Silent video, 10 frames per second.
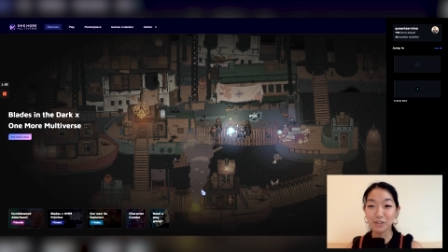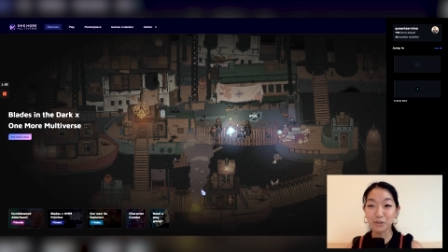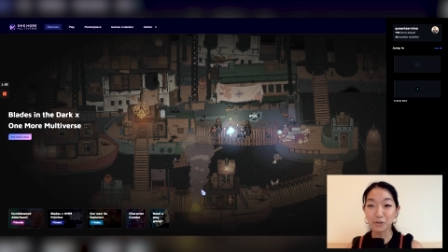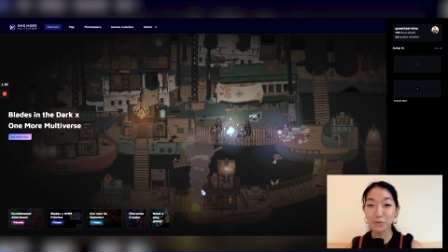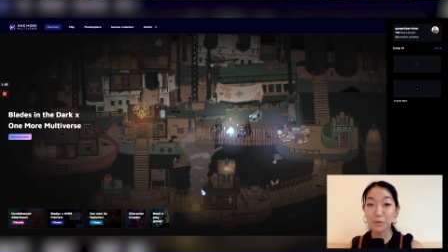in the
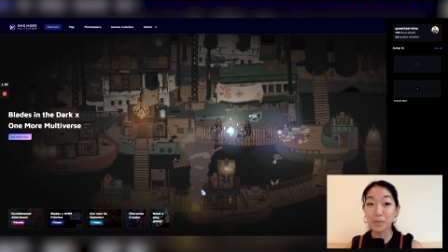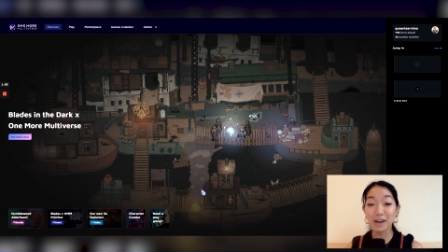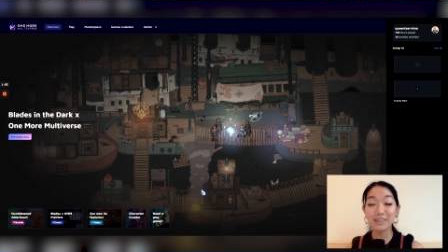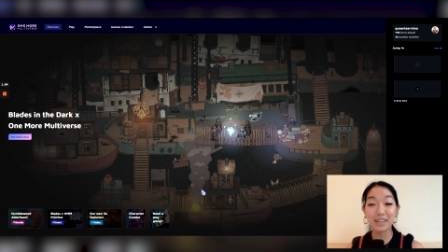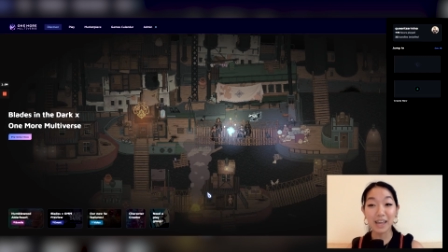group who
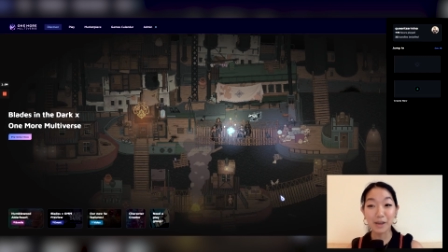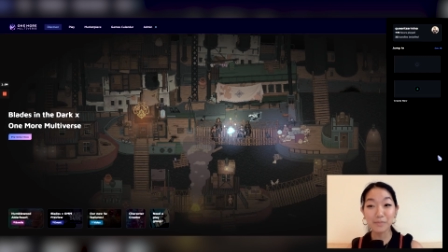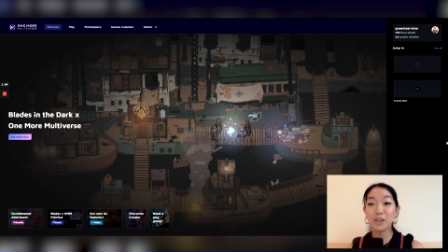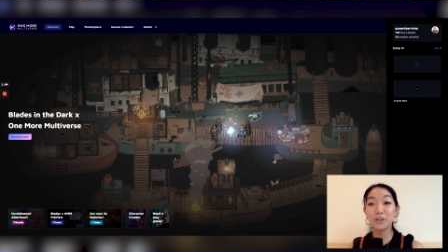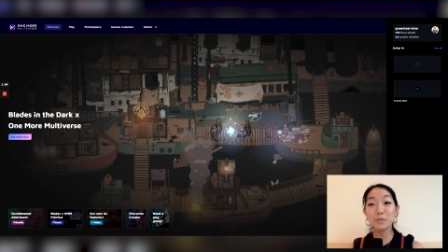bought the
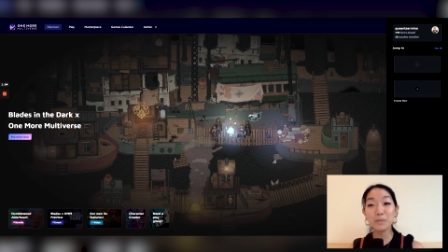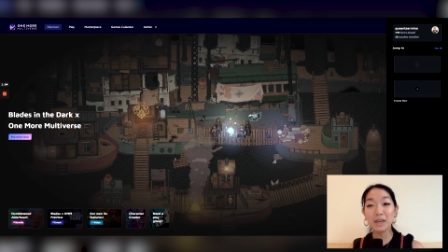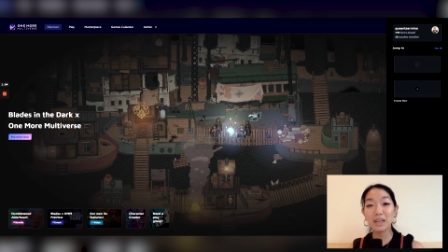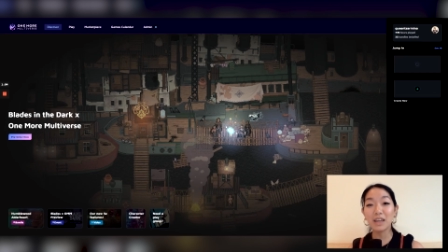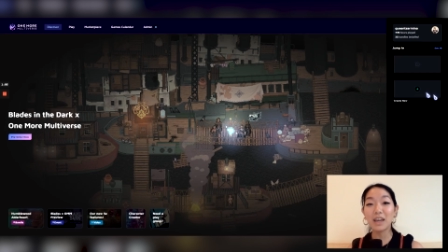game, you'll be
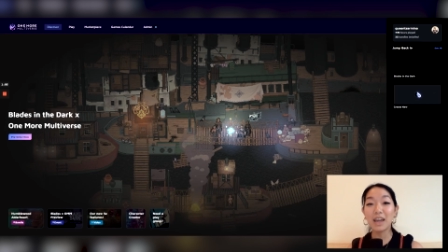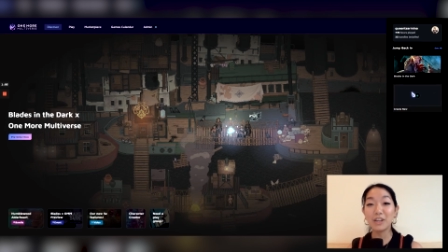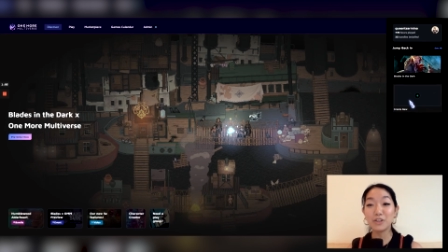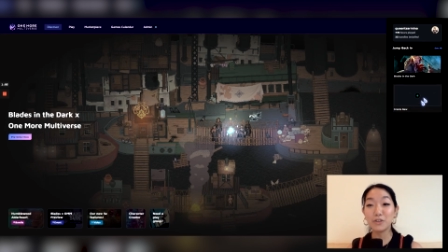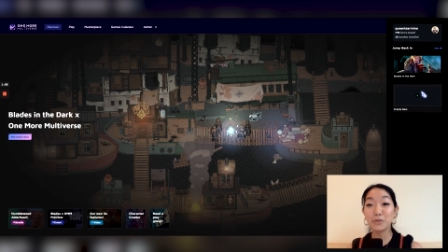making a
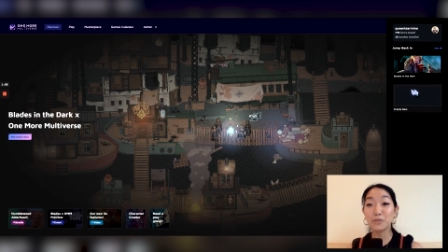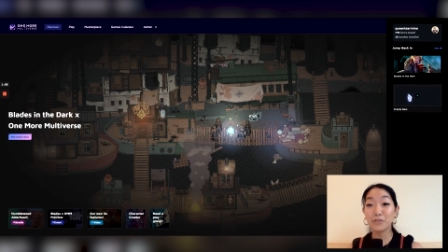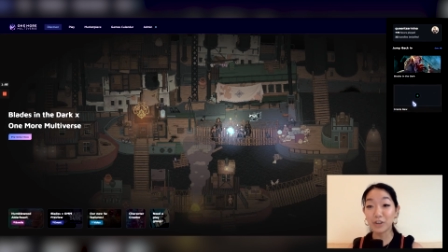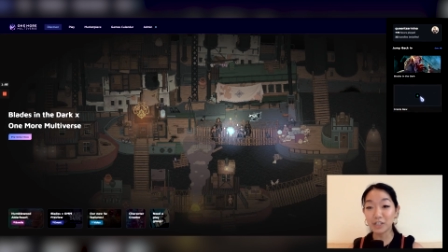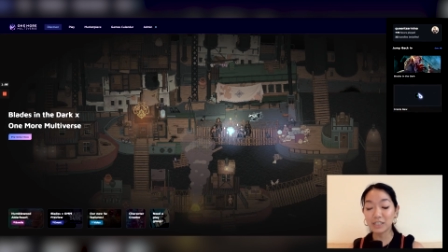new
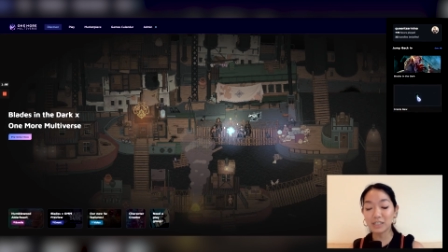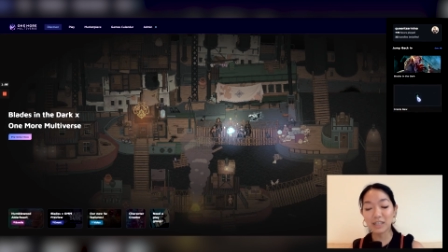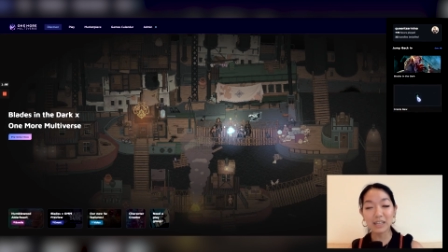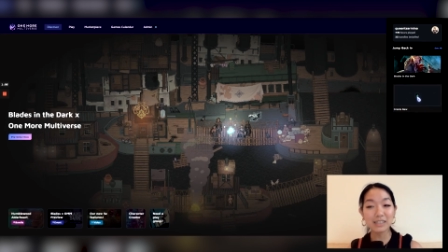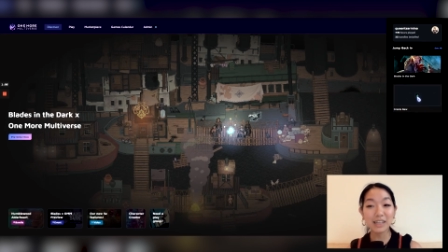verse. That's